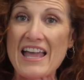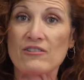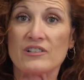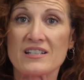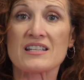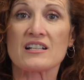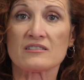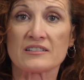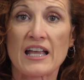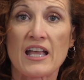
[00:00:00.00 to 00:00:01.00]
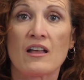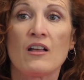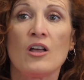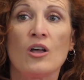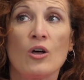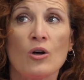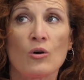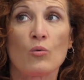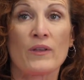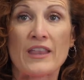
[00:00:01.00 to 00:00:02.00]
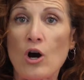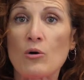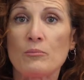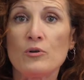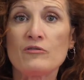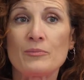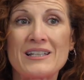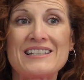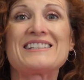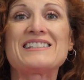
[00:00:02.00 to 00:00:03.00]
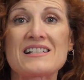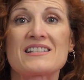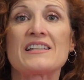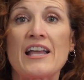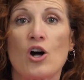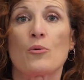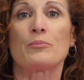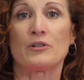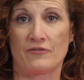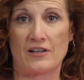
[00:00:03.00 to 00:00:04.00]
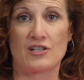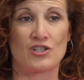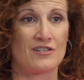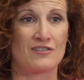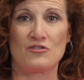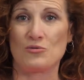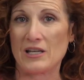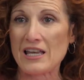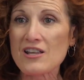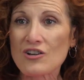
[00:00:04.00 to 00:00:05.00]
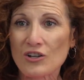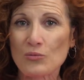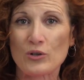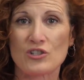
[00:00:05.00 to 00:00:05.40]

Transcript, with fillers: every single day without movement doesn't help your fascia doesn't do it any good